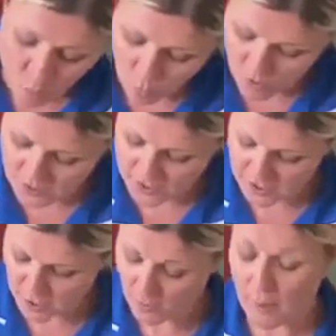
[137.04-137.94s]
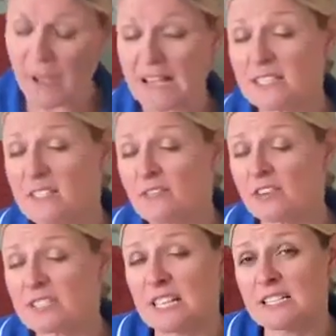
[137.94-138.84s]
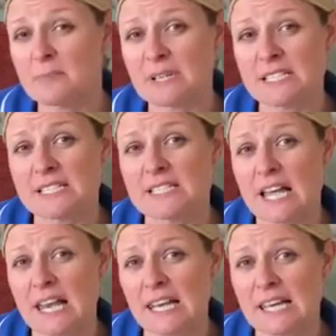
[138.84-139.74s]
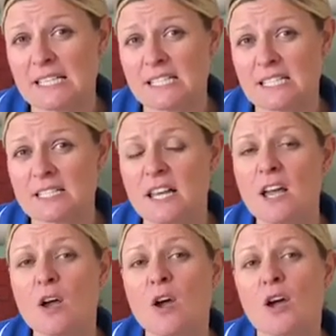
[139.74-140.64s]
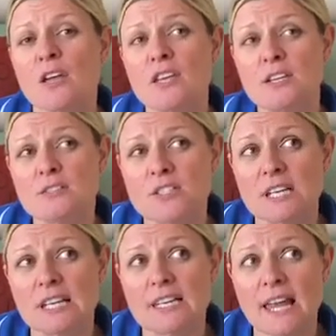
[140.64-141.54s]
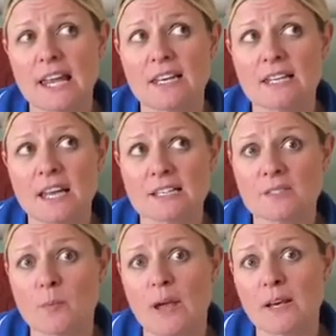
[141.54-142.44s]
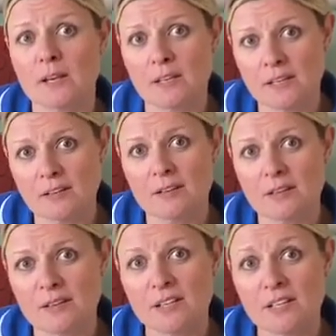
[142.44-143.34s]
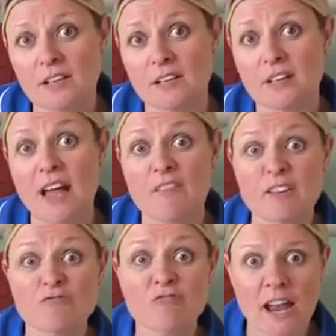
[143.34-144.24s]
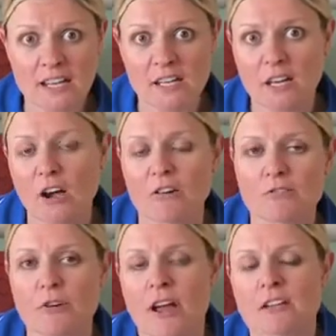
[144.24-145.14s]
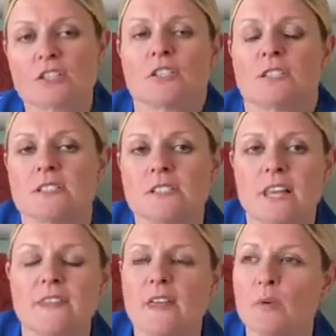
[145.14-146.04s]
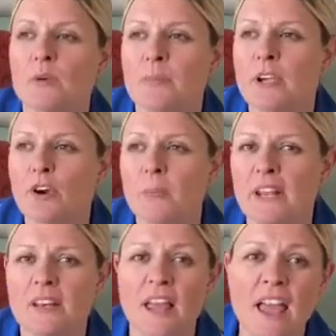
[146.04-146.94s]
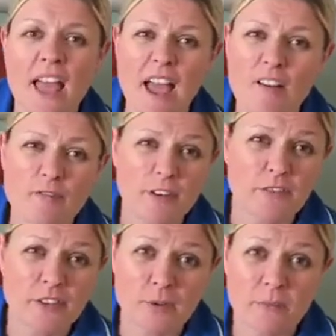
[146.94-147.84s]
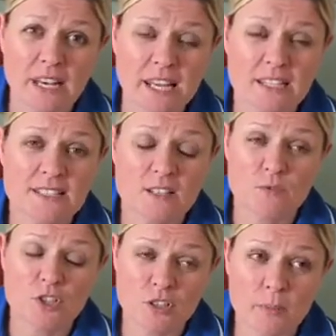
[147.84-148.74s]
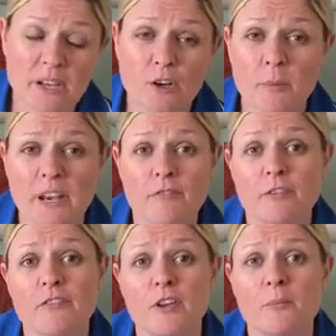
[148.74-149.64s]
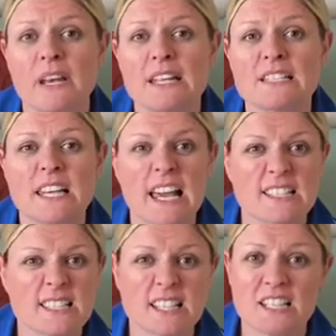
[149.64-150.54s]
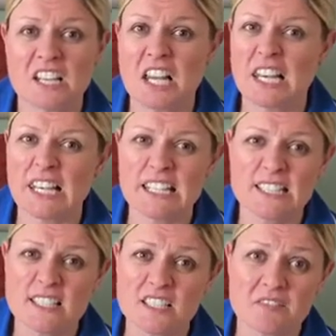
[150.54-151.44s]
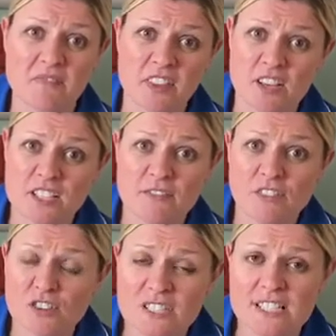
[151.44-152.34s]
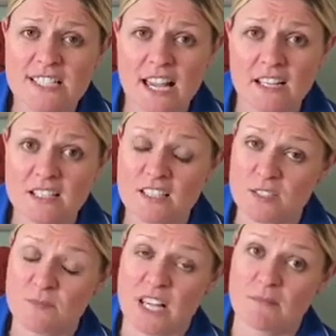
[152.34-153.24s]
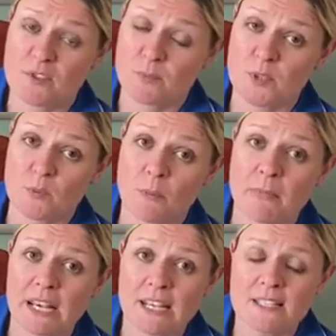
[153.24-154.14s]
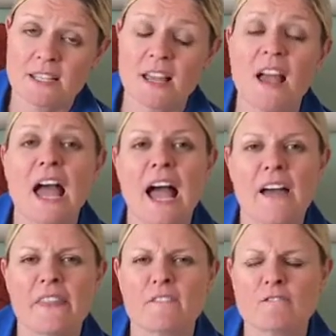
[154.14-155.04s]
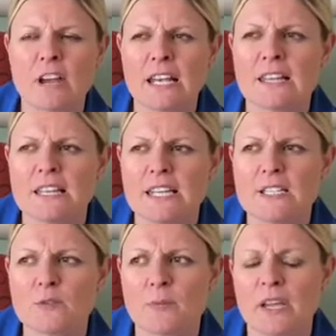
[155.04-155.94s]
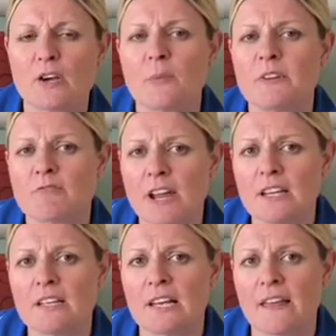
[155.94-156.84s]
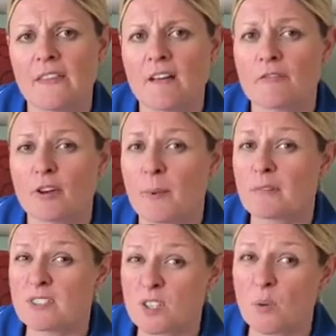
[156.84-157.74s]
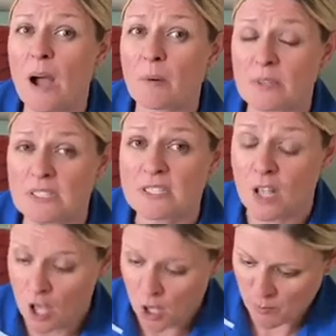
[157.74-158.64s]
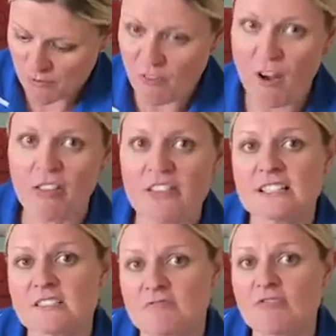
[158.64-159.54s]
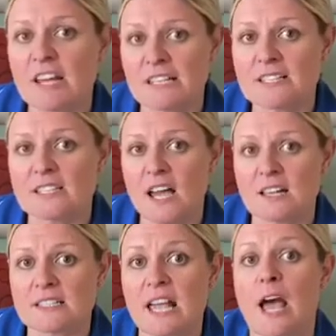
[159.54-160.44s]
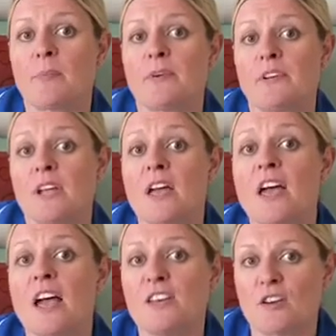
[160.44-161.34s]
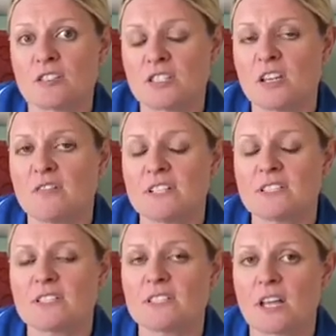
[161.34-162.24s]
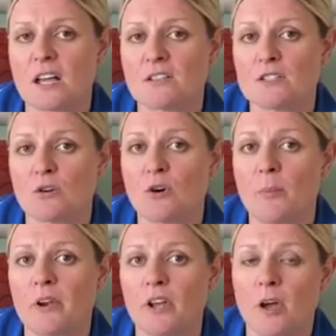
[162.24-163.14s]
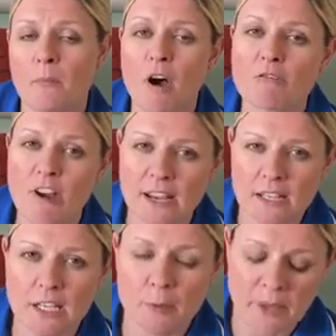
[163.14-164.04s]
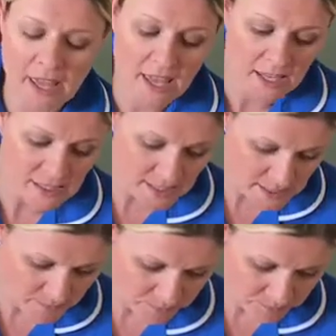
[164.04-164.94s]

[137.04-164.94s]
Once you are past four centimetres dilated, usually then that's when you're having regular contractions and they would be coming every few minutes and should have been coming every few minutes lasting at least 30 40 seconds sometimes up to a minute and really they need to have been coming regular like that for about two hours before things are really starting to happen and your cervix is starting to open at a more regular pace.